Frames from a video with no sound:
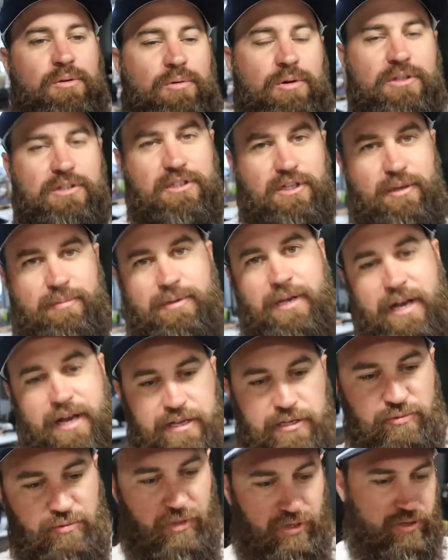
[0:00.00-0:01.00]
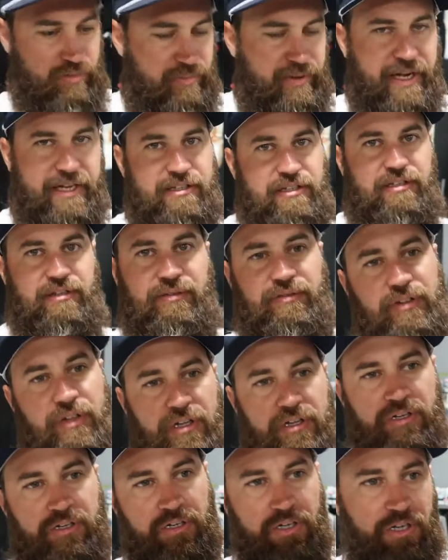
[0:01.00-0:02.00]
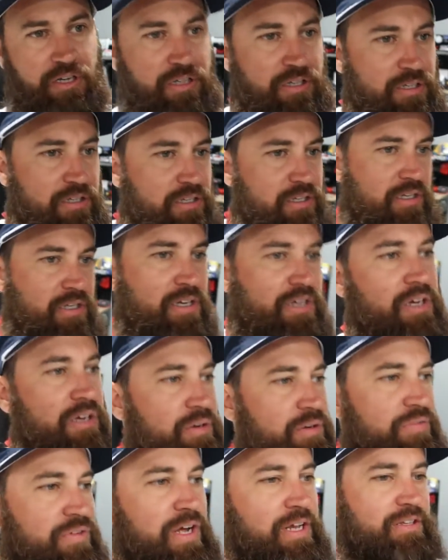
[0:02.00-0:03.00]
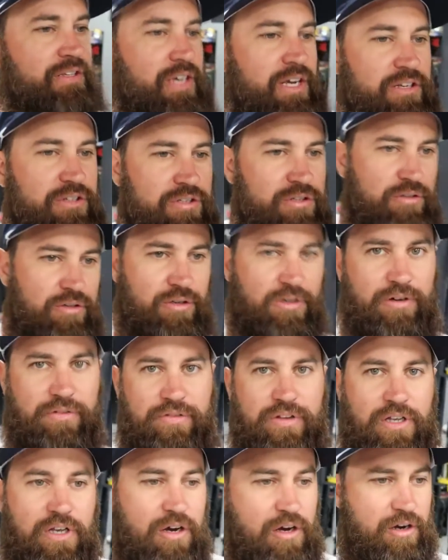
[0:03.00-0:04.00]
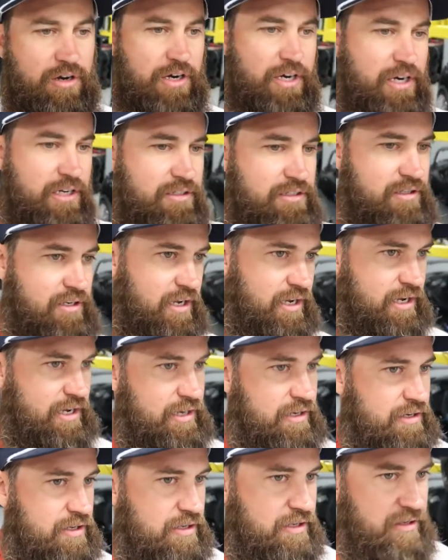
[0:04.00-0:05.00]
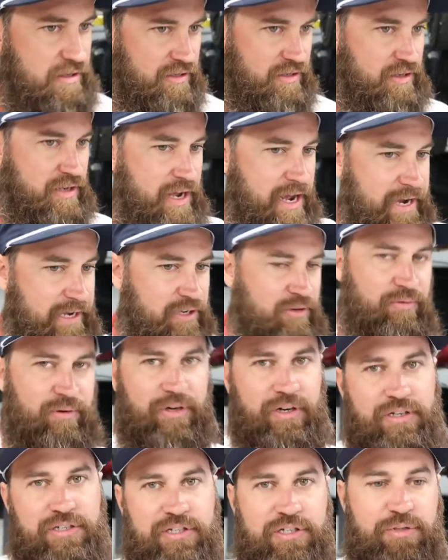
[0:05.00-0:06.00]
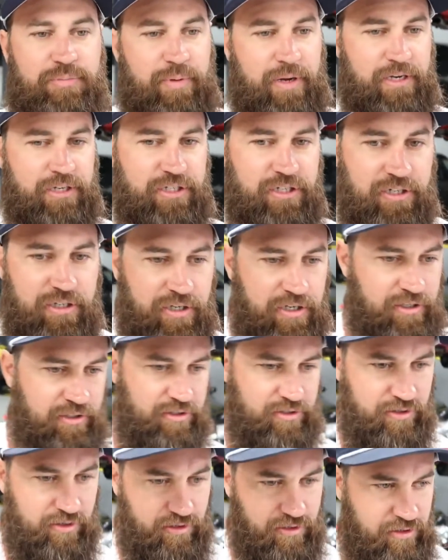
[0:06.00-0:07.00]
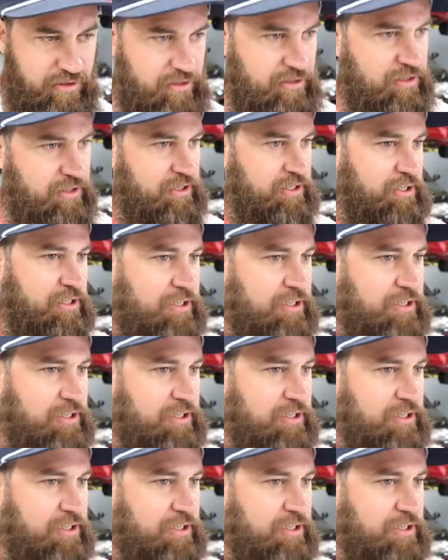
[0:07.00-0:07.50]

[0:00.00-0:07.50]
What's up guys, welcome back to the vlog. We've got day 2 of the RX-8 AccuAir suspension install.